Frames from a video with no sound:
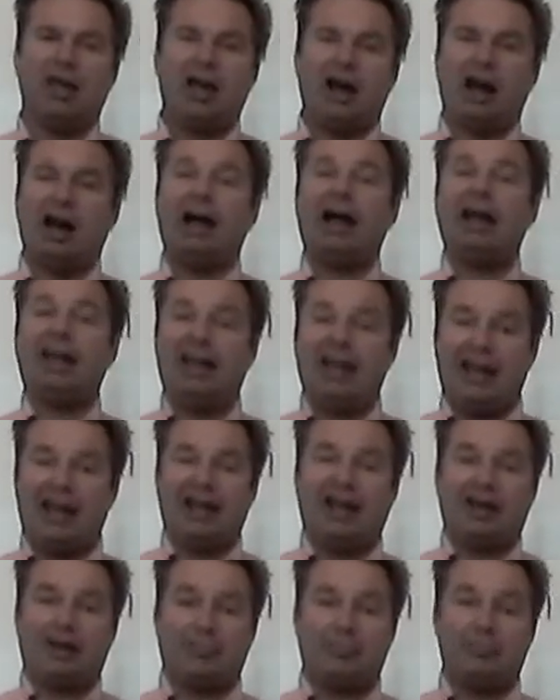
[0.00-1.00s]
I
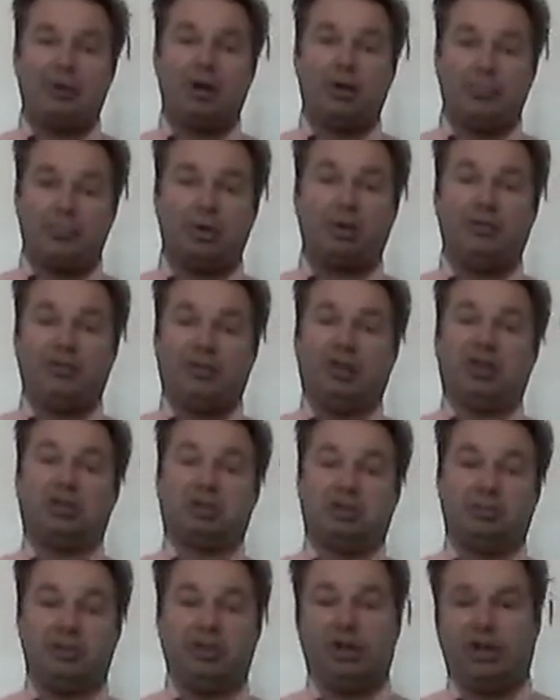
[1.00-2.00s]
am Professor
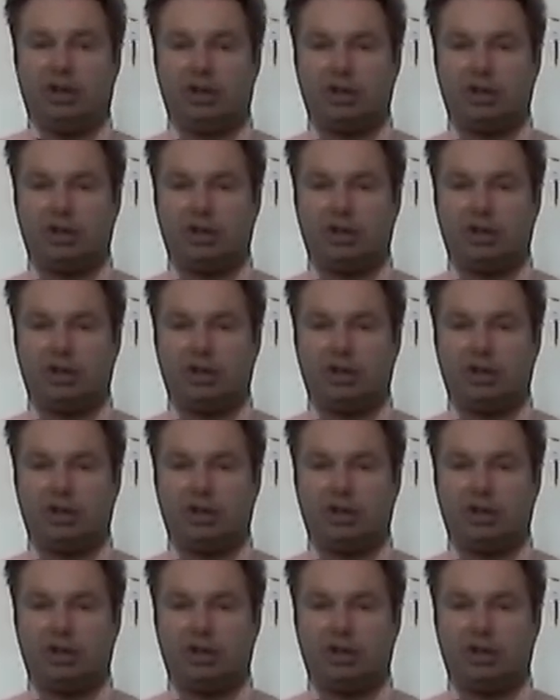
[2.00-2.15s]
Vic.